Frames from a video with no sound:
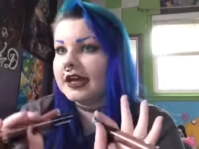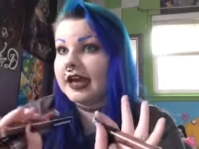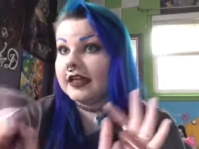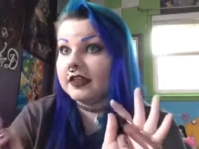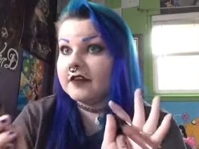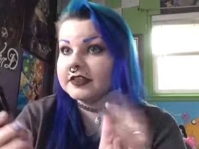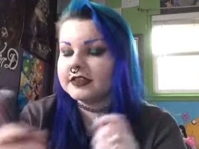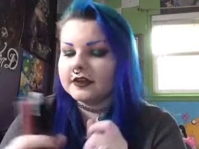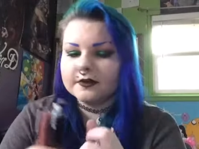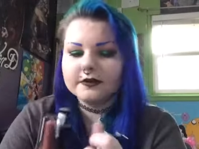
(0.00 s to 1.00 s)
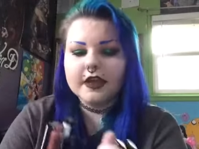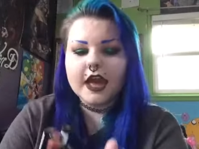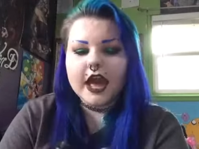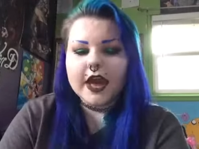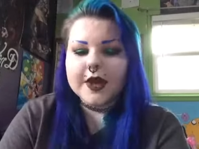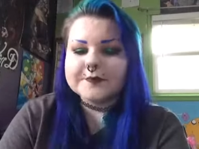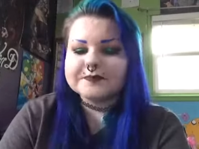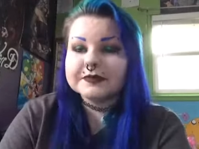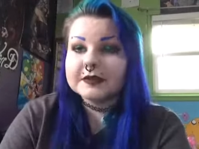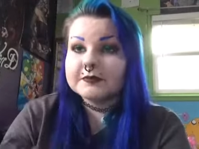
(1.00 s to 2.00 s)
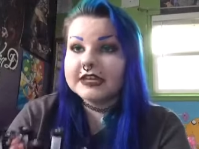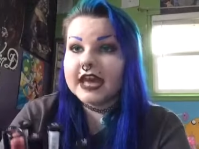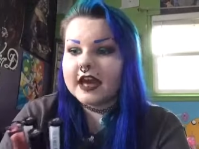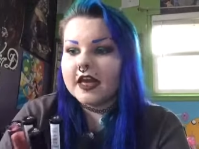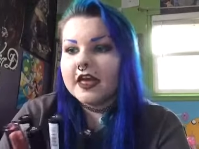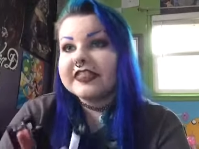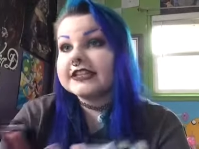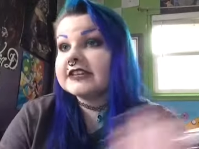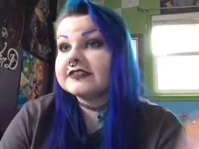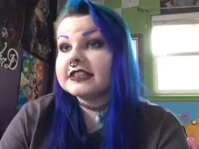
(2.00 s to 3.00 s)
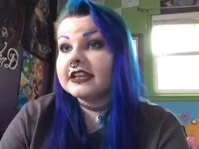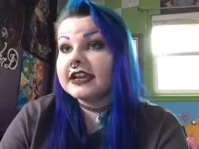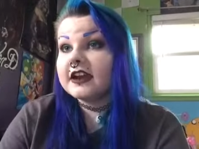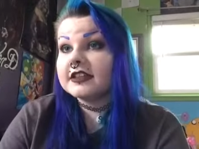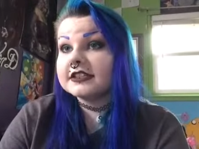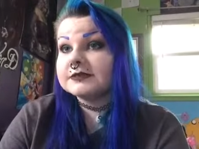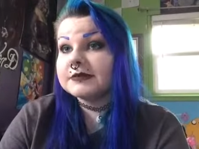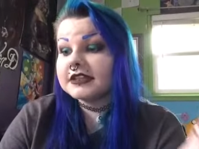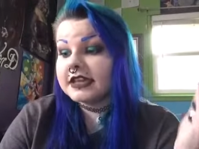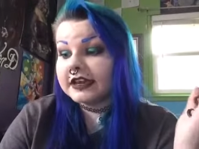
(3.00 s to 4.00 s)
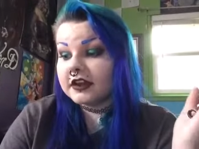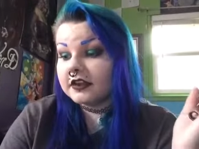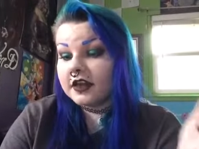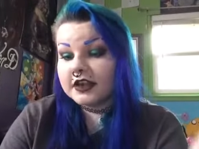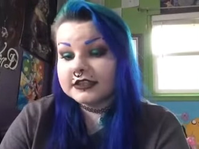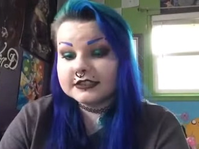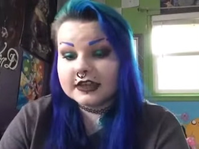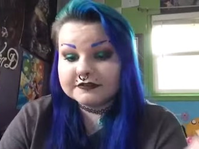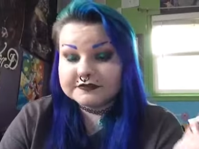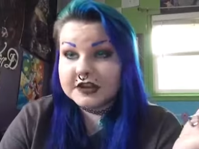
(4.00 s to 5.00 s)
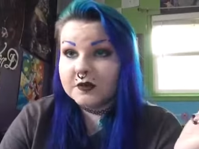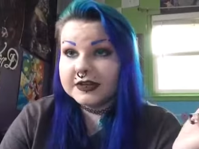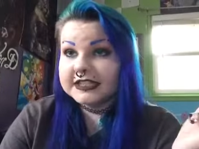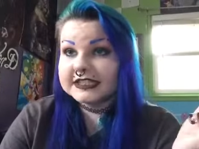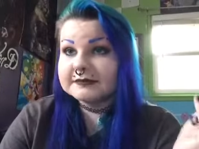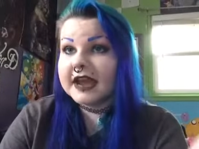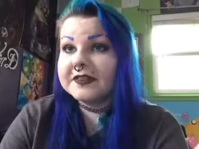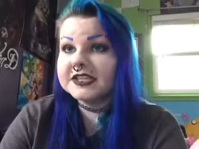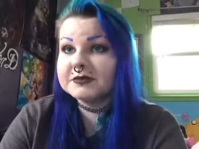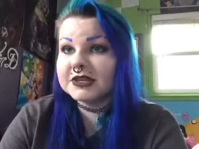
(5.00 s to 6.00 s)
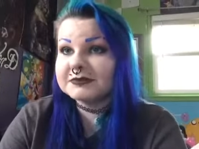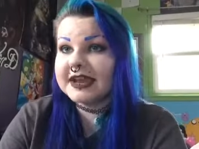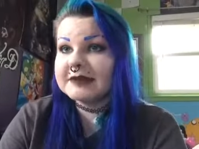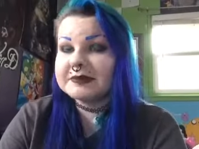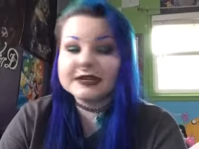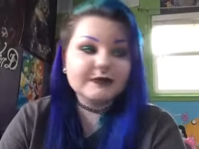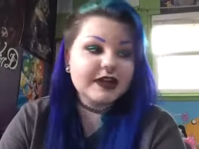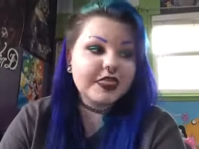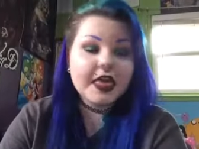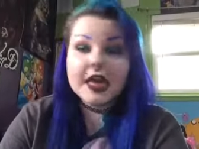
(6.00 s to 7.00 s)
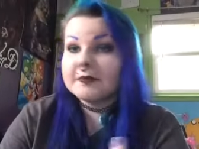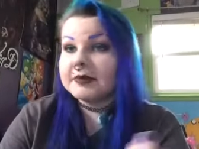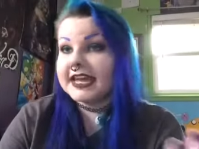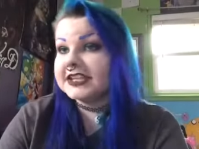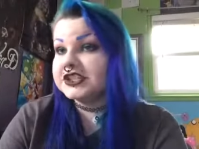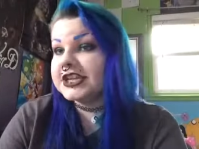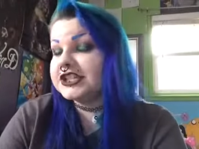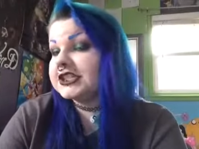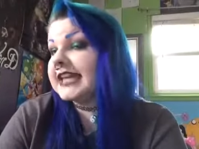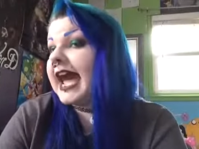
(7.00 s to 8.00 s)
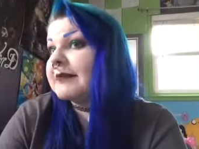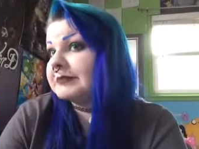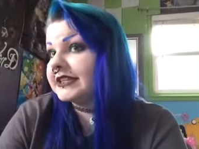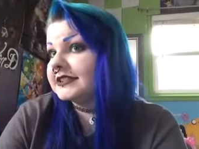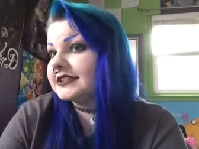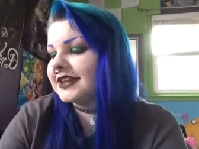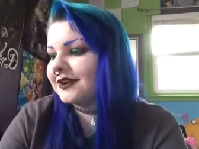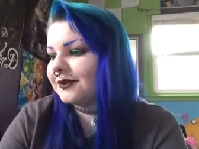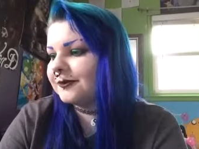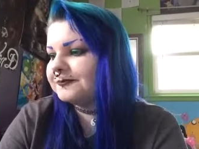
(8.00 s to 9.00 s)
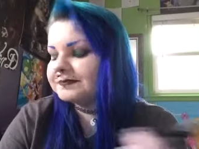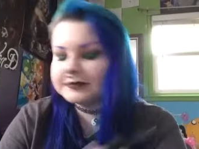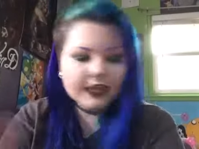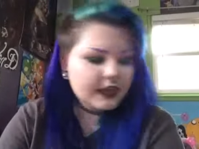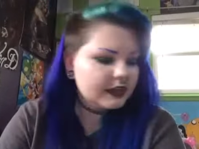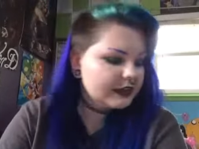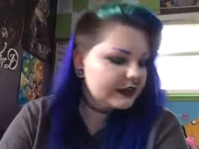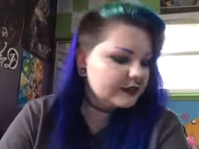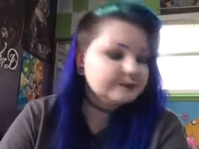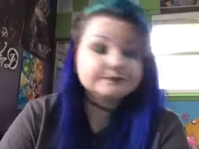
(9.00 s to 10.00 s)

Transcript: I love it though. But yeah, that's everything I got this month. I got a lot of stuff. No one needs to buy this much makeup in a month, but it just happened. So, you know,